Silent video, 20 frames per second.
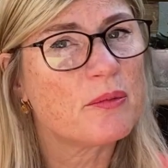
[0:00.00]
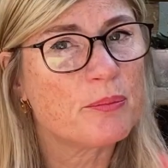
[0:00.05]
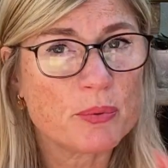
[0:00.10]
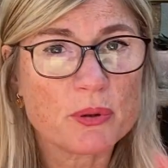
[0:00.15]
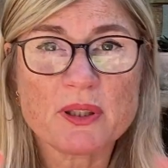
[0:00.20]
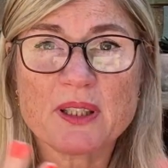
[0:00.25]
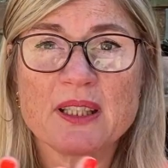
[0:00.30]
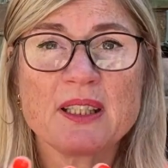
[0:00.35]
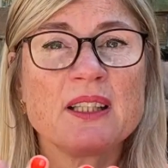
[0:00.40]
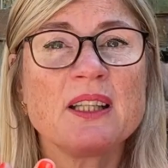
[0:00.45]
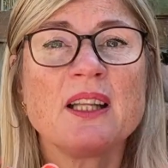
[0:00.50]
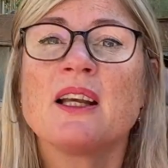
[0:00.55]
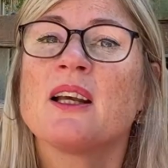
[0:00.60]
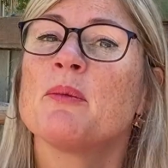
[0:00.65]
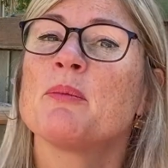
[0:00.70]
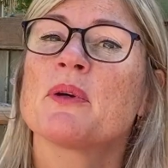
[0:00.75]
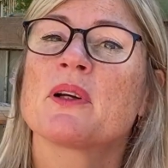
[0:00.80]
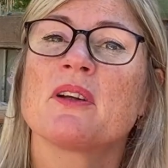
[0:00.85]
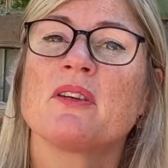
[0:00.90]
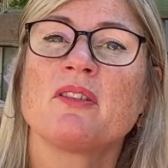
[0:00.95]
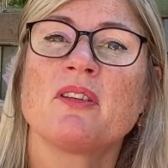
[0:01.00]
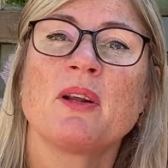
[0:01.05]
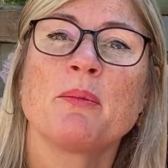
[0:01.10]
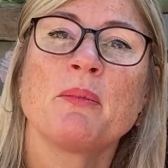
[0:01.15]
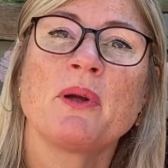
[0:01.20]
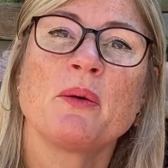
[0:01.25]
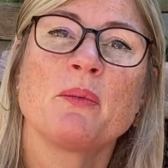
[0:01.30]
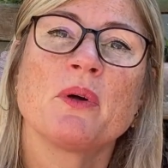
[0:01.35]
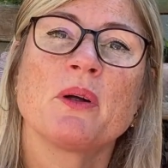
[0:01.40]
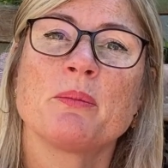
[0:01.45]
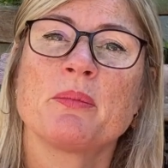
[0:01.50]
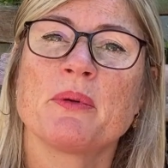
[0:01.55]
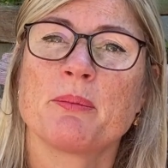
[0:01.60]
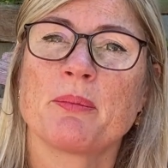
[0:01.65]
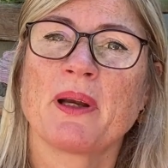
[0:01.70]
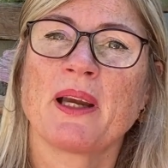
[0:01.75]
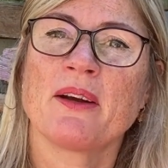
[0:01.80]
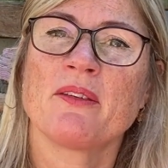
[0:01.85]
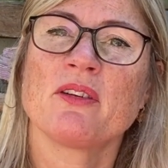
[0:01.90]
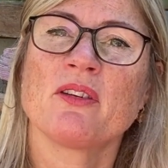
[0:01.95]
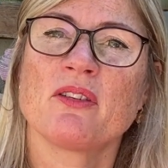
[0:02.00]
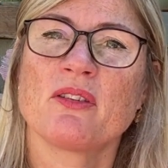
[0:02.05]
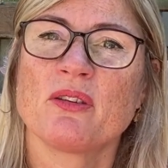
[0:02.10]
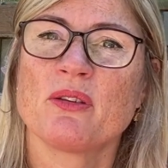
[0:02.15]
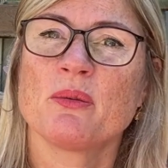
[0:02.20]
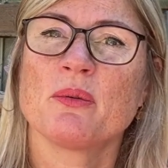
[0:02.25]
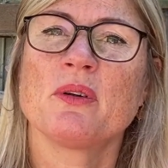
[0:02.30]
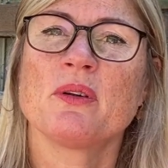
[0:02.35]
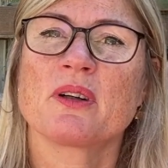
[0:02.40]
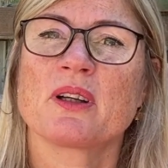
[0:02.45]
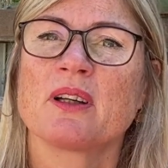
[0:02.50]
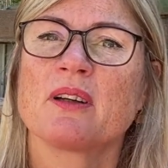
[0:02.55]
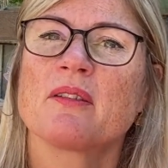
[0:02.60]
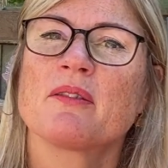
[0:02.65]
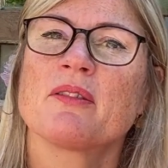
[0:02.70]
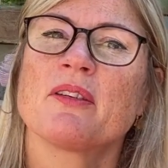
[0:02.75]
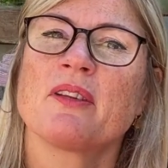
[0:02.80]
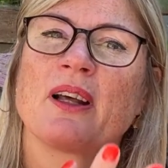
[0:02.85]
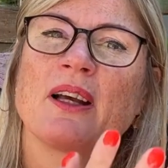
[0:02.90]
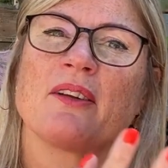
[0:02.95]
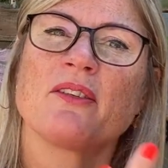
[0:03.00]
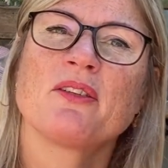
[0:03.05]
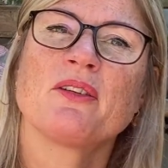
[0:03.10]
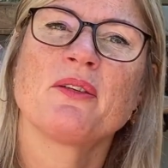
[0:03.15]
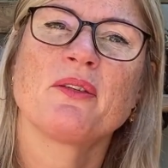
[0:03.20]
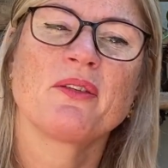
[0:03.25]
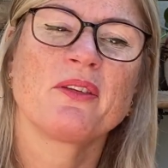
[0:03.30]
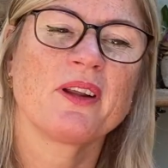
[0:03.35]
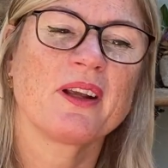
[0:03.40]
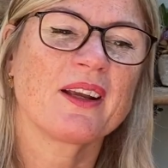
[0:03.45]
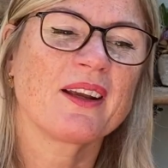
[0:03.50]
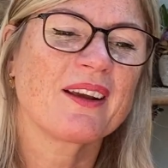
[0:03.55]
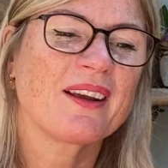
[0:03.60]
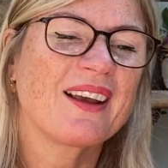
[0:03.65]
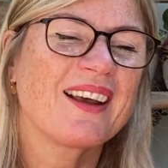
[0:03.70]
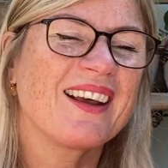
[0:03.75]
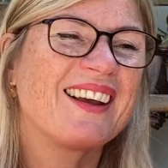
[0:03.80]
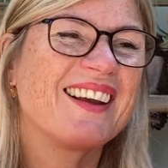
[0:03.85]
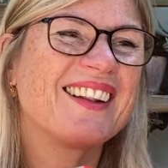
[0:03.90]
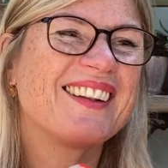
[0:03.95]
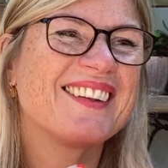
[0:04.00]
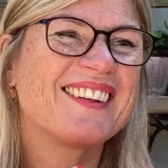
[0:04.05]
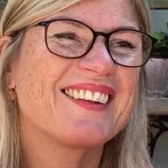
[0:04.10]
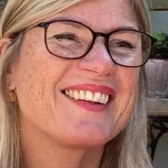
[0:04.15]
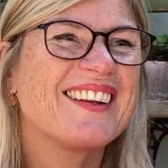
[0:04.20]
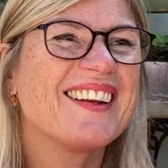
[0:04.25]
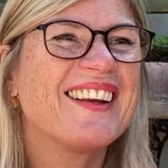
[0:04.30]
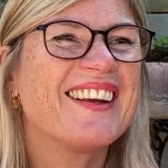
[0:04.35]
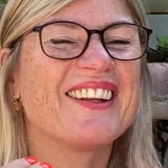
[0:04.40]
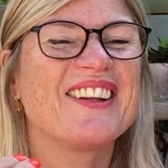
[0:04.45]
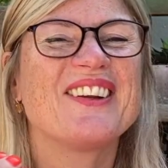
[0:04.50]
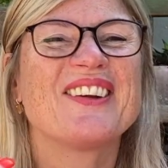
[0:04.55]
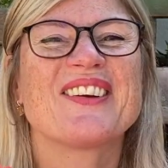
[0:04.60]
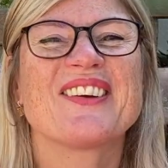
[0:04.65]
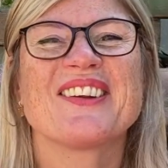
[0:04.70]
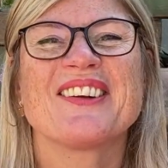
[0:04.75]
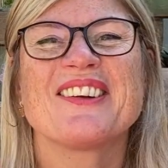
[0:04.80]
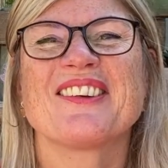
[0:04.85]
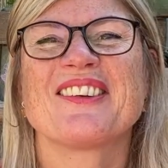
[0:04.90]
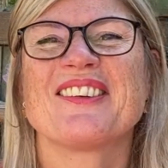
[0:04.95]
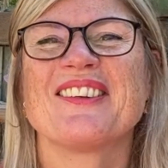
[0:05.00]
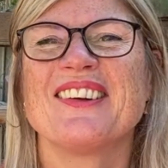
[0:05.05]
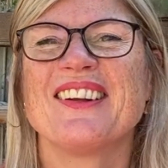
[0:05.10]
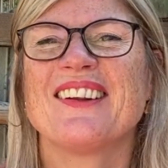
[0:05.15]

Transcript: Put it in there, because there may well be parents who are looking for that sort of thing, and you can